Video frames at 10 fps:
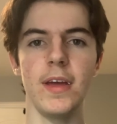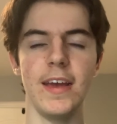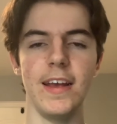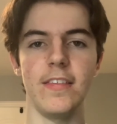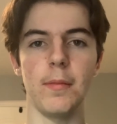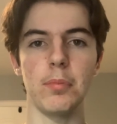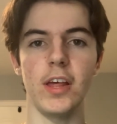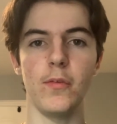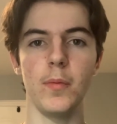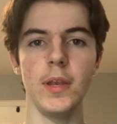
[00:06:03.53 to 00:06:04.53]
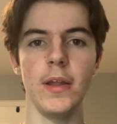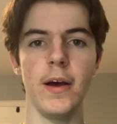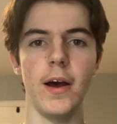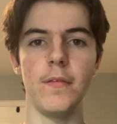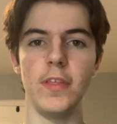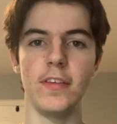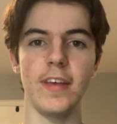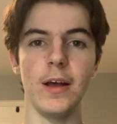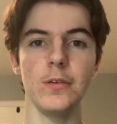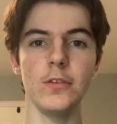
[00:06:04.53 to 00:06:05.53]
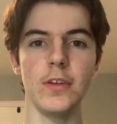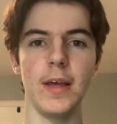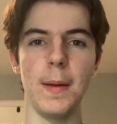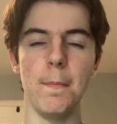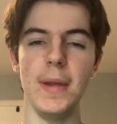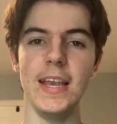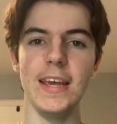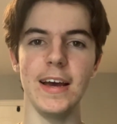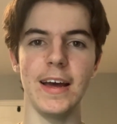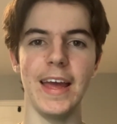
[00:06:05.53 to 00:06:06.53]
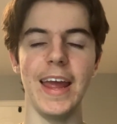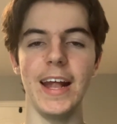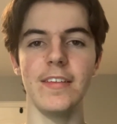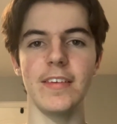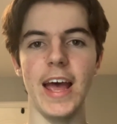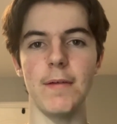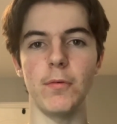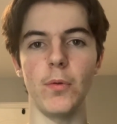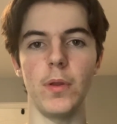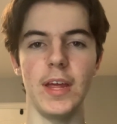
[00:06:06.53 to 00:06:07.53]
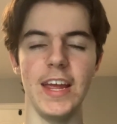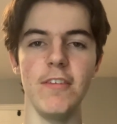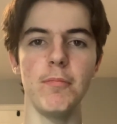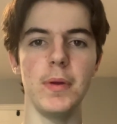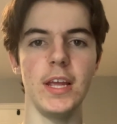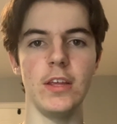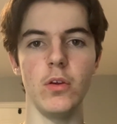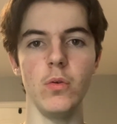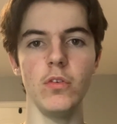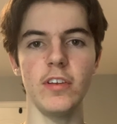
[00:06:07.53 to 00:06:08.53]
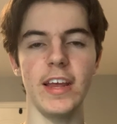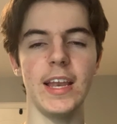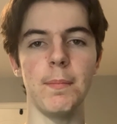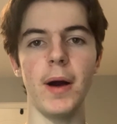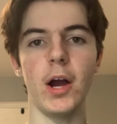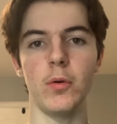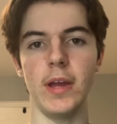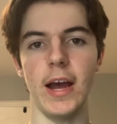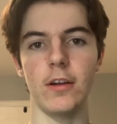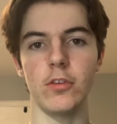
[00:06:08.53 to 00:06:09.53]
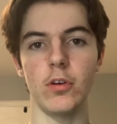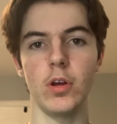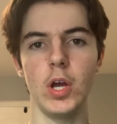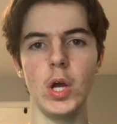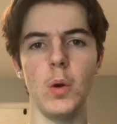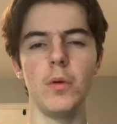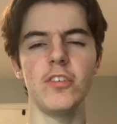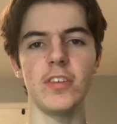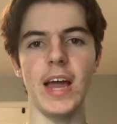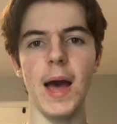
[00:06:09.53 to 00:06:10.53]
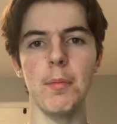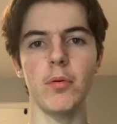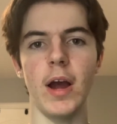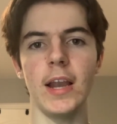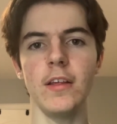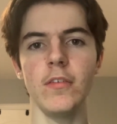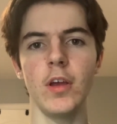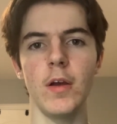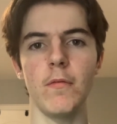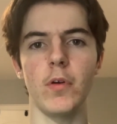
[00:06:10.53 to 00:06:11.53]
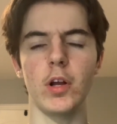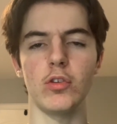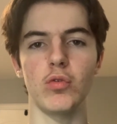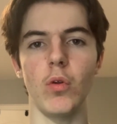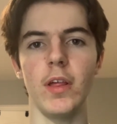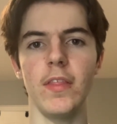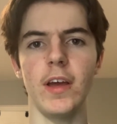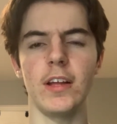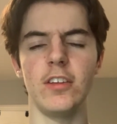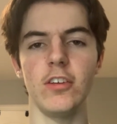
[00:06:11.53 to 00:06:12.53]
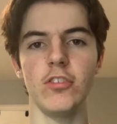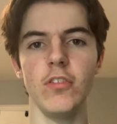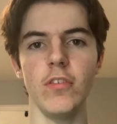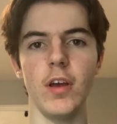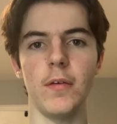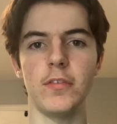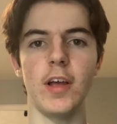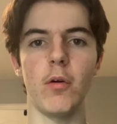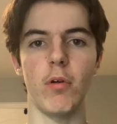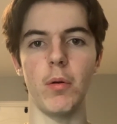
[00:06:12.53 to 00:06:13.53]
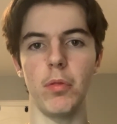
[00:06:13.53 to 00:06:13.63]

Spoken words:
is the placement of the cells, media, and scaffold if being used in a bioreactor, which is an apparatus for controlling the conditions of cell growth.